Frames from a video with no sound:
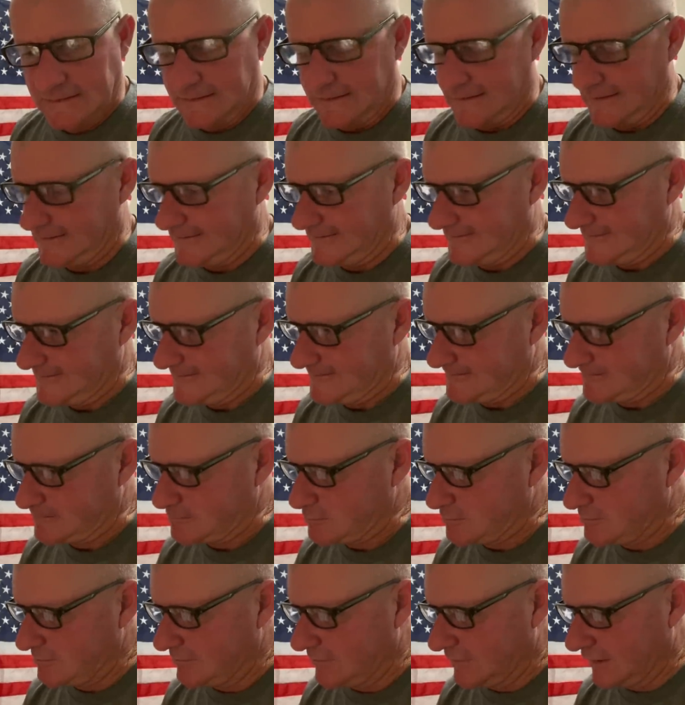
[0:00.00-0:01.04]
Um,
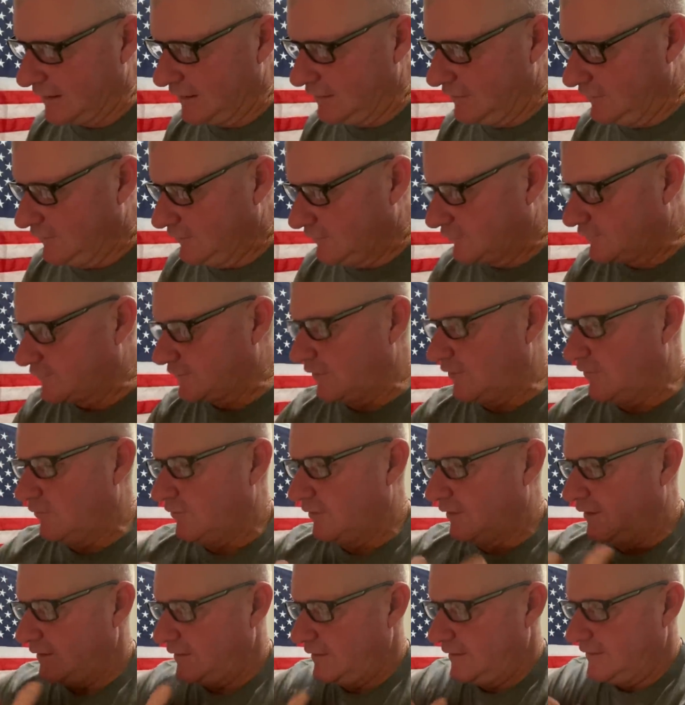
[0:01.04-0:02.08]

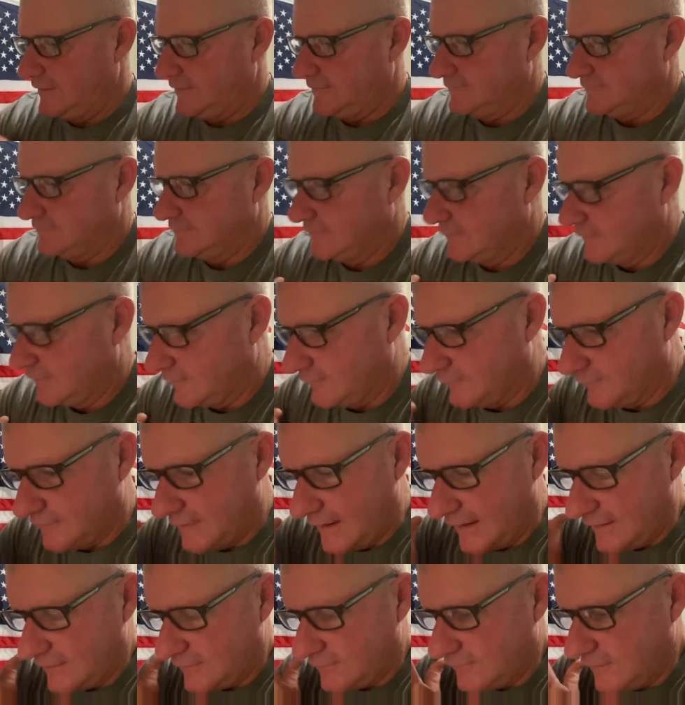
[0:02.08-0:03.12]
so uh,
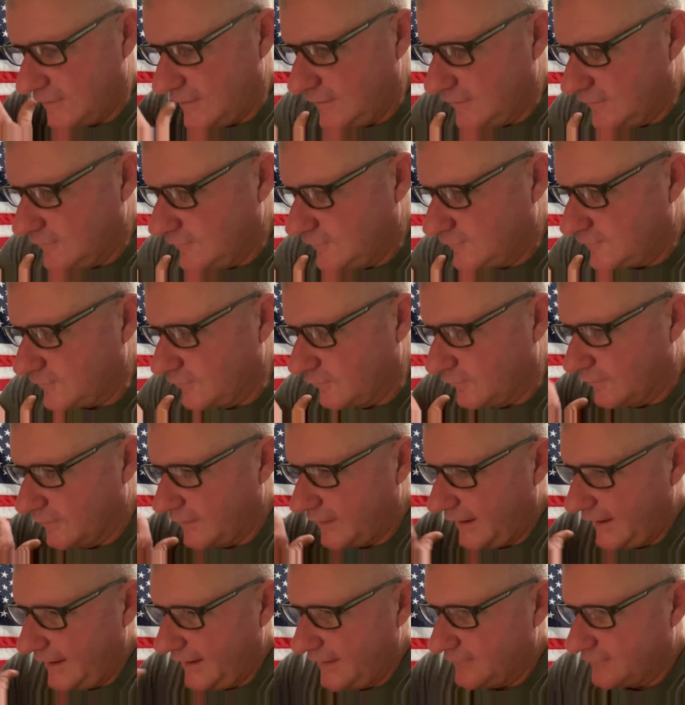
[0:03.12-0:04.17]
today's video is short.
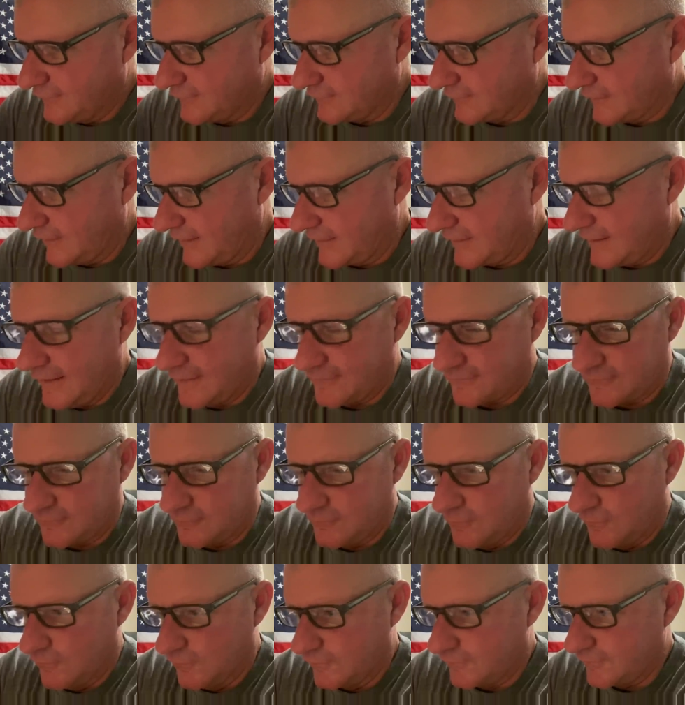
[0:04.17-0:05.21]
I had I got some
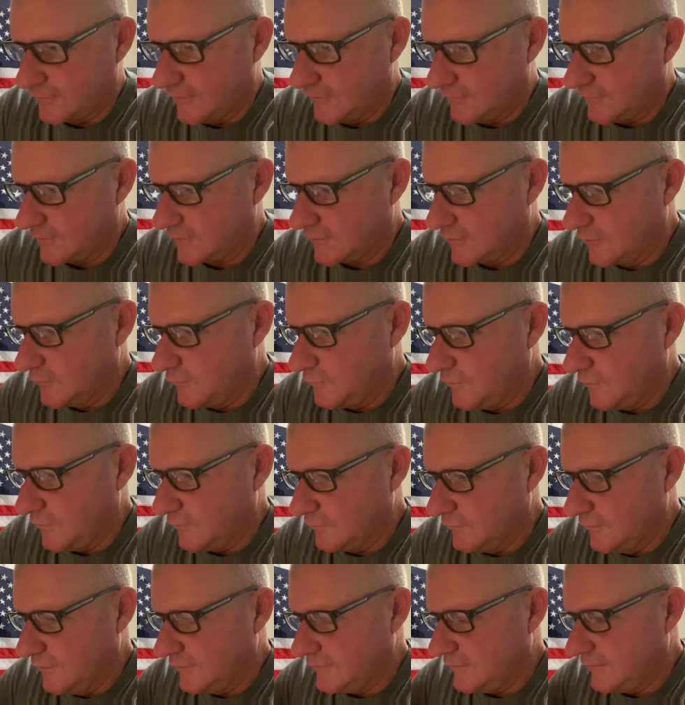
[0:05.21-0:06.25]
more stuff I could have put
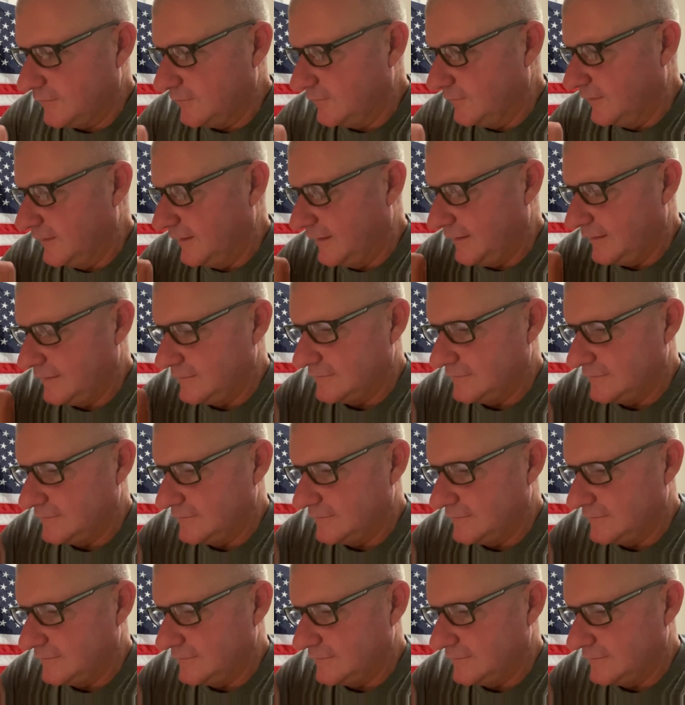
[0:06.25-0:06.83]
with it, but I